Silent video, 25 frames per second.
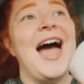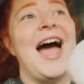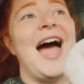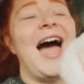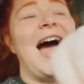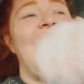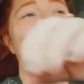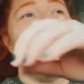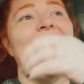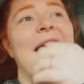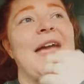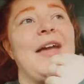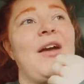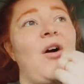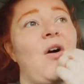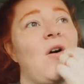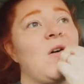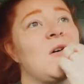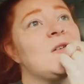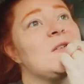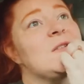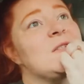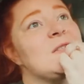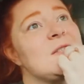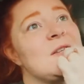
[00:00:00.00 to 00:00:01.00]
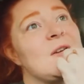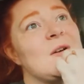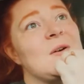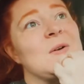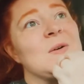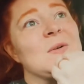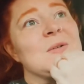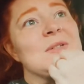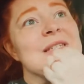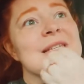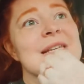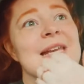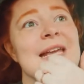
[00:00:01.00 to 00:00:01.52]
I also,
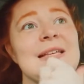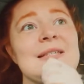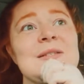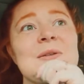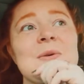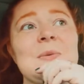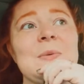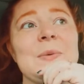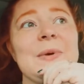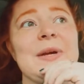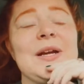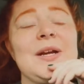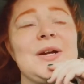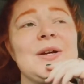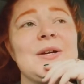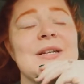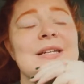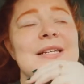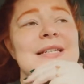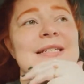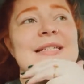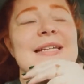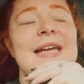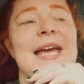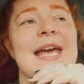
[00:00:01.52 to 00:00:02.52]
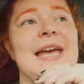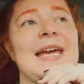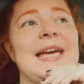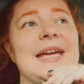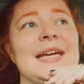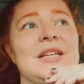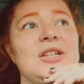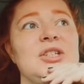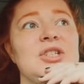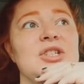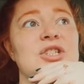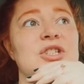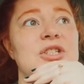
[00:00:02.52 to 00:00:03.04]
today's a weird day
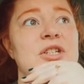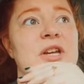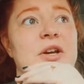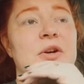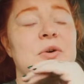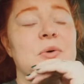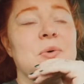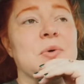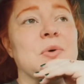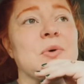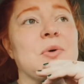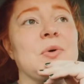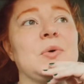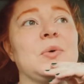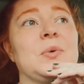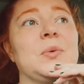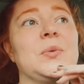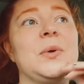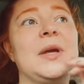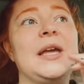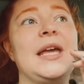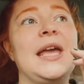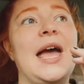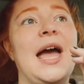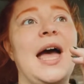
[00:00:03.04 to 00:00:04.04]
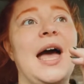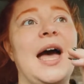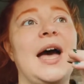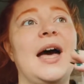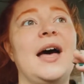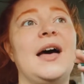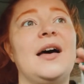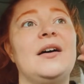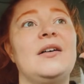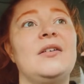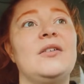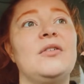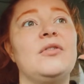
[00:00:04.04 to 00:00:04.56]
in general. I
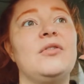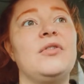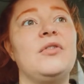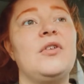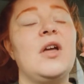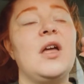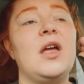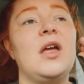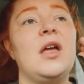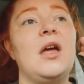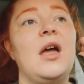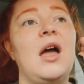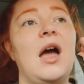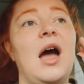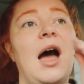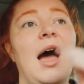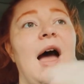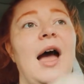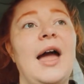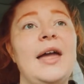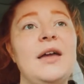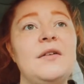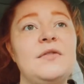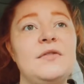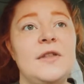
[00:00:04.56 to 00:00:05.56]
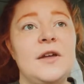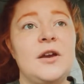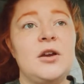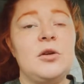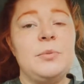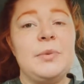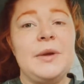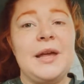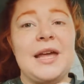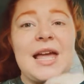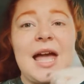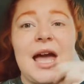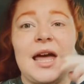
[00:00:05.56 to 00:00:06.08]
have
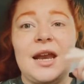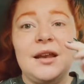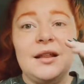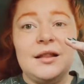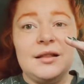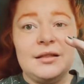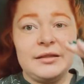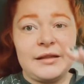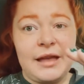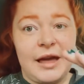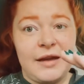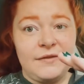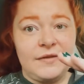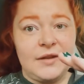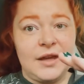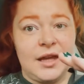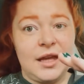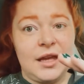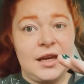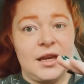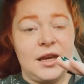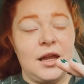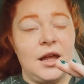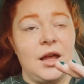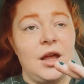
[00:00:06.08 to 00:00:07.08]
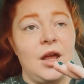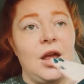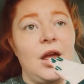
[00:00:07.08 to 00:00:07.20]
therapy at 11.